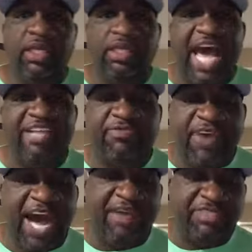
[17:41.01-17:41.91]
That
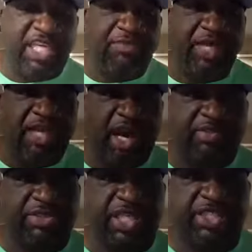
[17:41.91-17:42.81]
5-10 minute
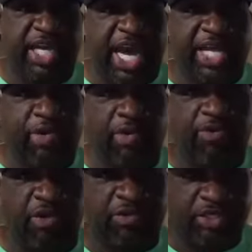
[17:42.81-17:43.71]
conversation I had in
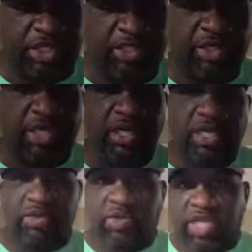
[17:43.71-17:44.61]
Norfolk, Virginia
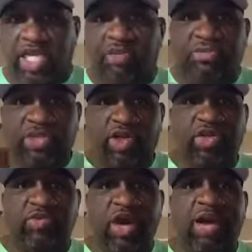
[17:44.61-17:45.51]
with him,
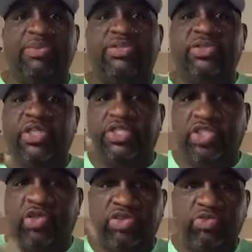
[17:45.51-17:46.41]
Tony Robbins, and
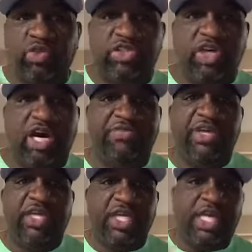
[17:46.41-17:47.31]
General Schwarzkopf
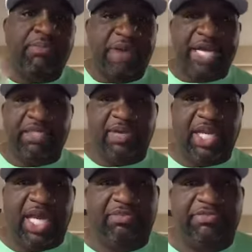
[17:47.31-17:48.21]
impacted my
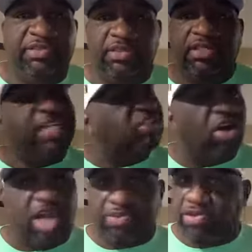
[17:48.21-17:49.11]
life. That's
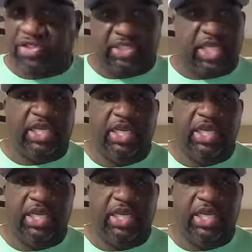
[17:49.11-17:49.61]
all I'm going to say.